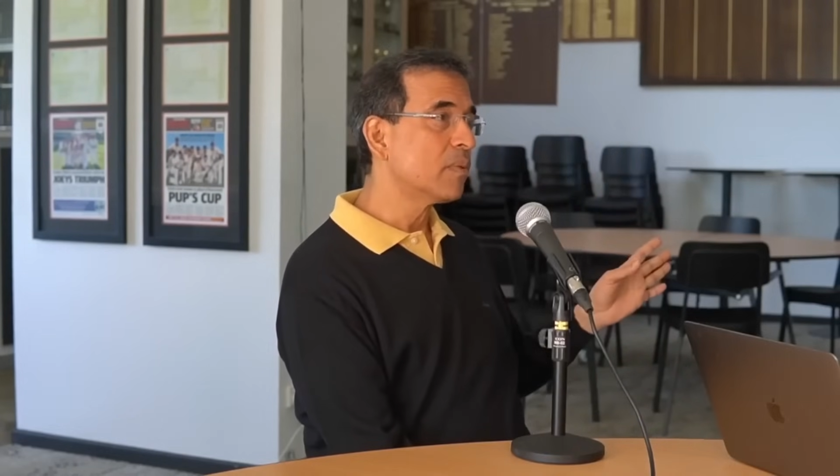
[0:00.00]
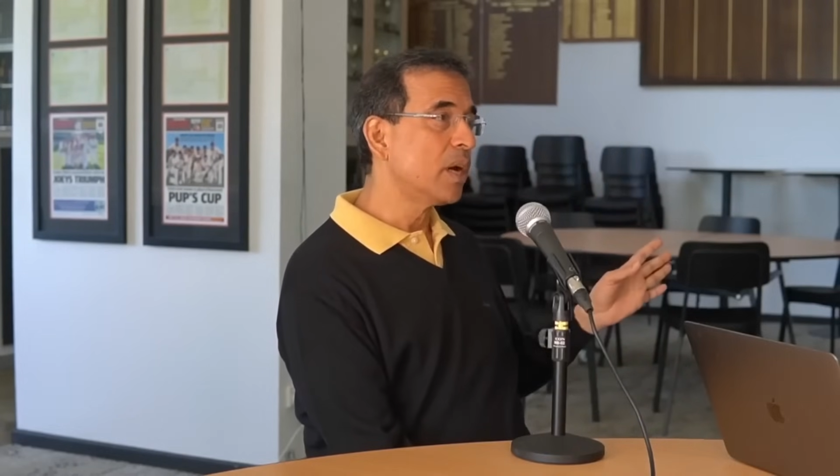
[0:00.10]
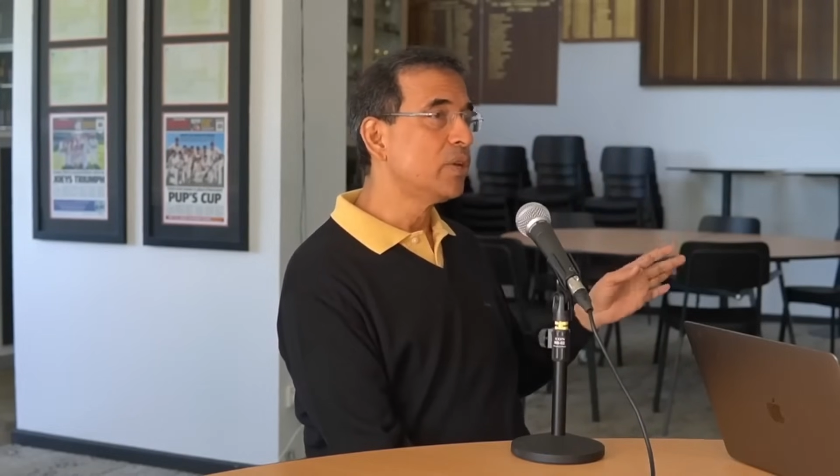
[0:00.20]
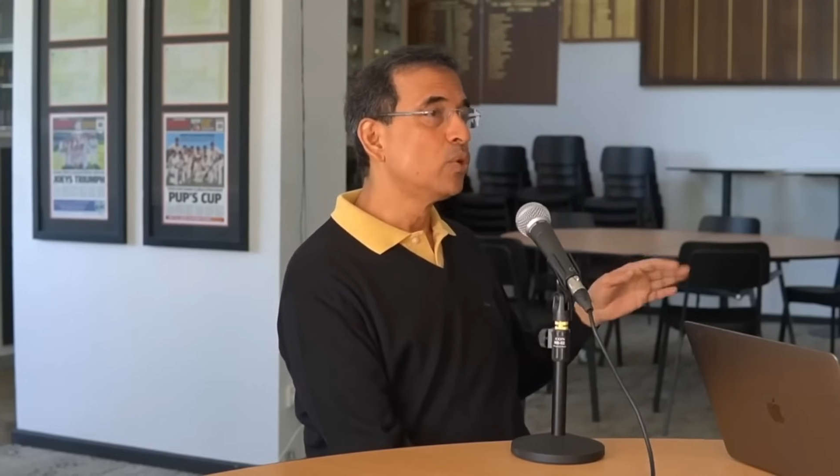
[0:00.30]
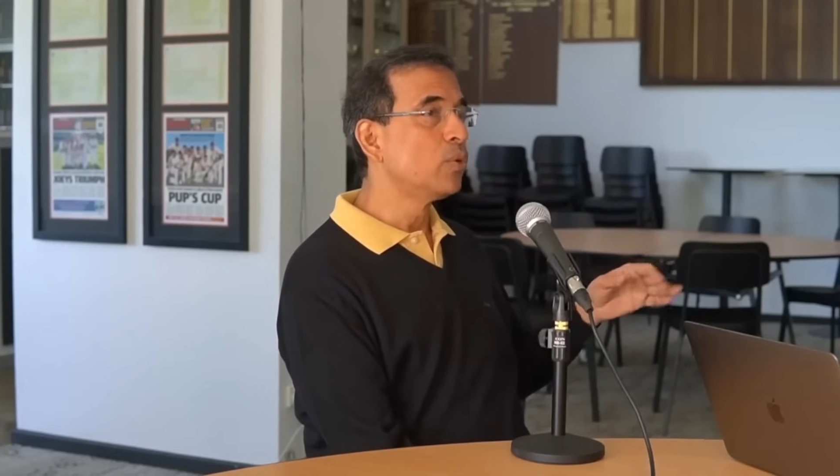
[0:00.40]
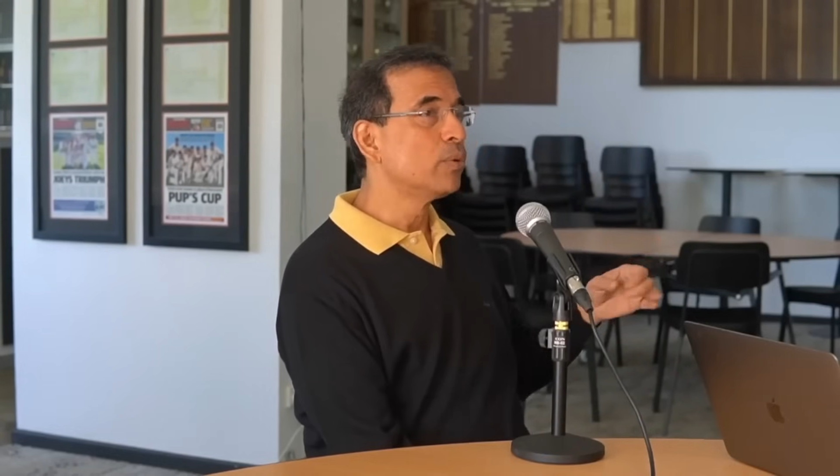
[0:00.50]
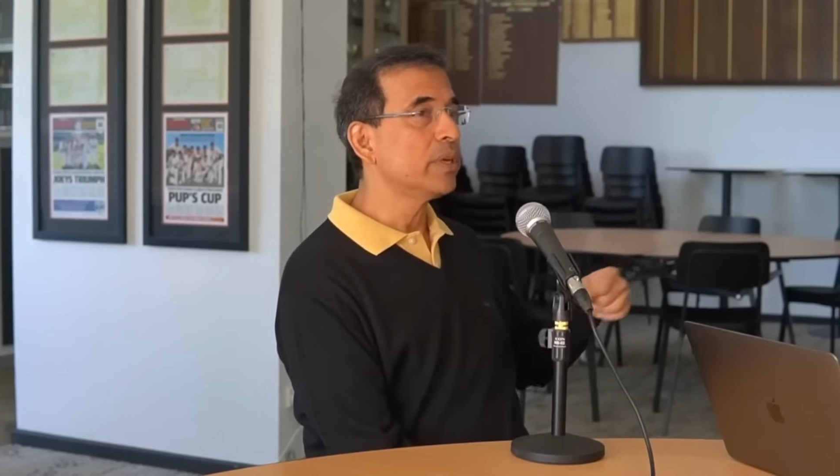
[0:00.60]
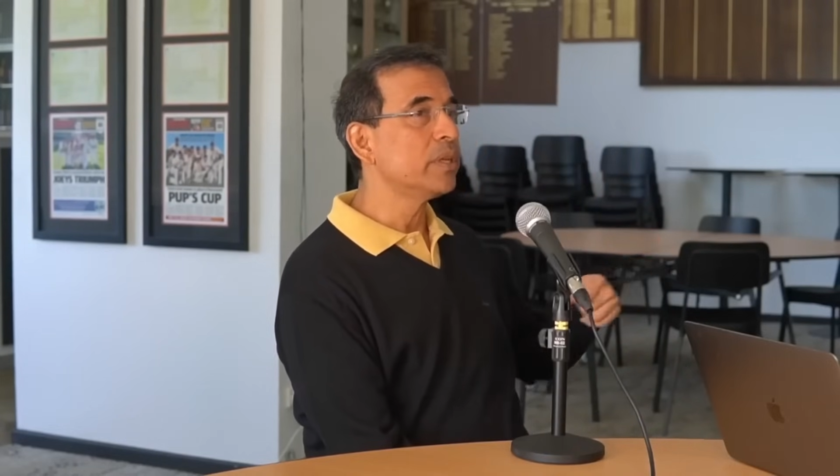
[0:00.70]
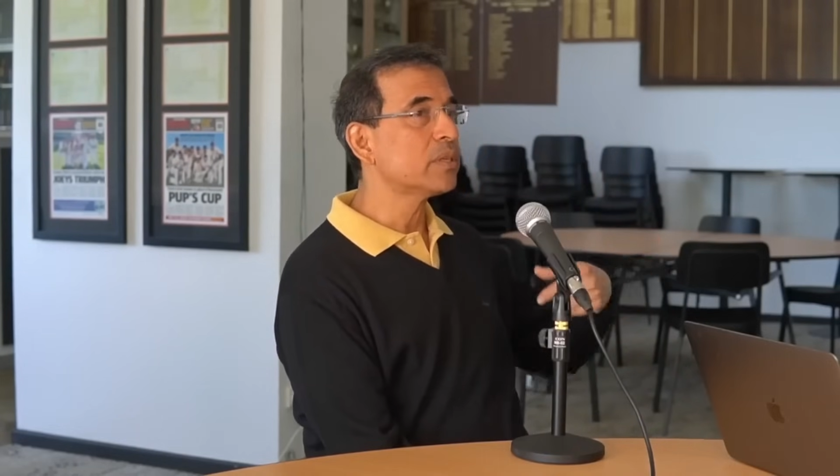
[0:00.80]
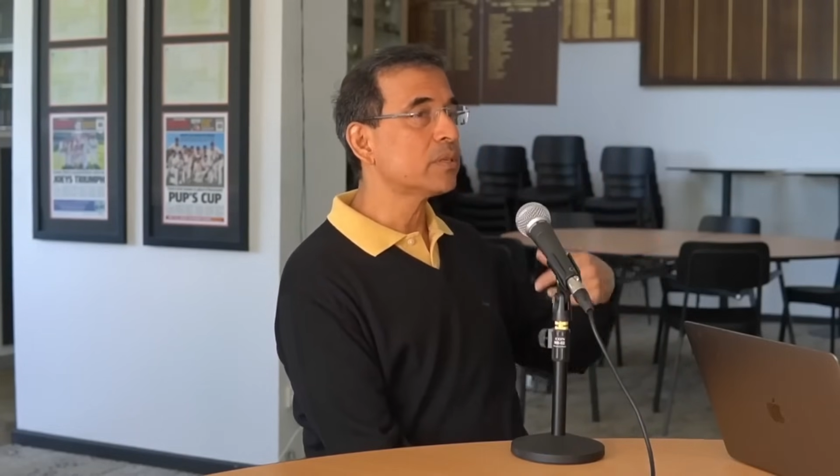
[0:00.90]
I know
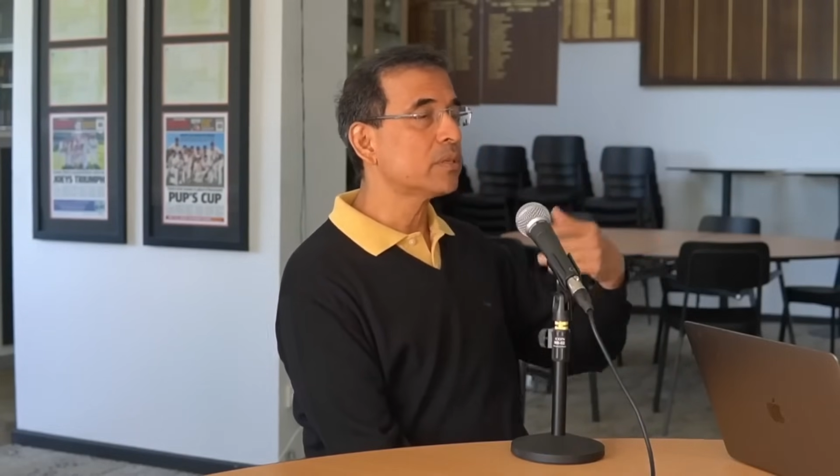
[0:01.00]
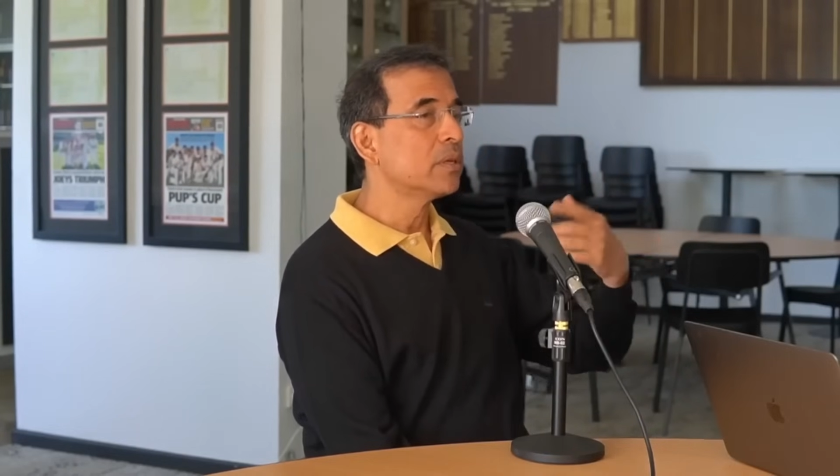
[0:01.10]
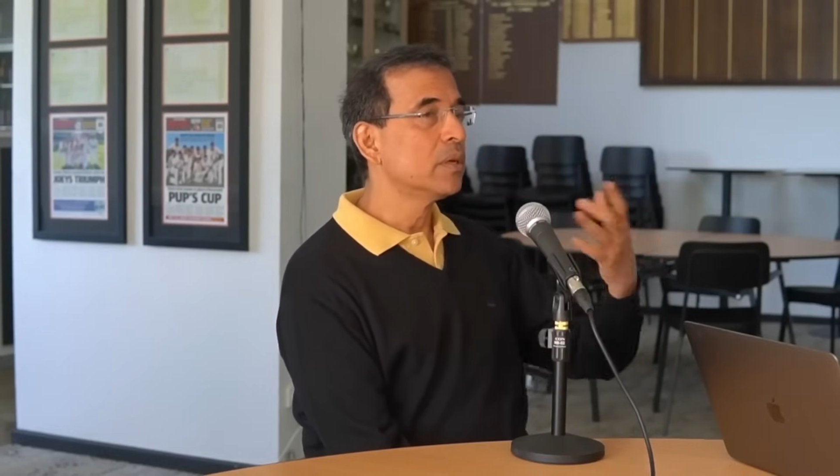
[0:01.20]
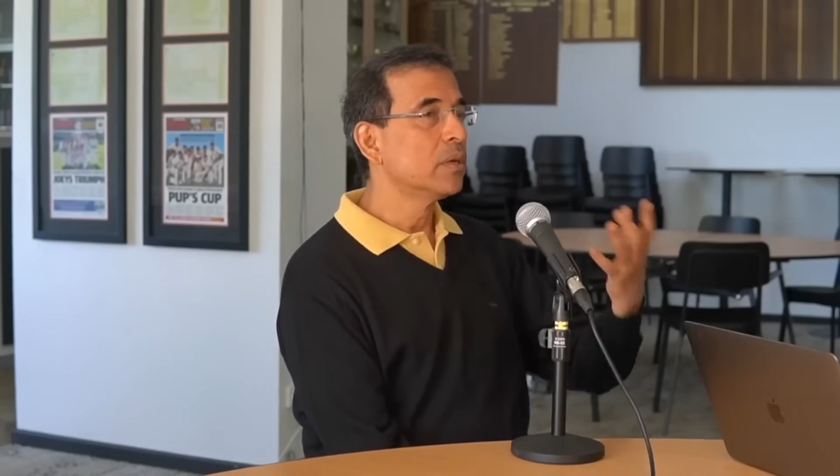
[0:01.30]
it's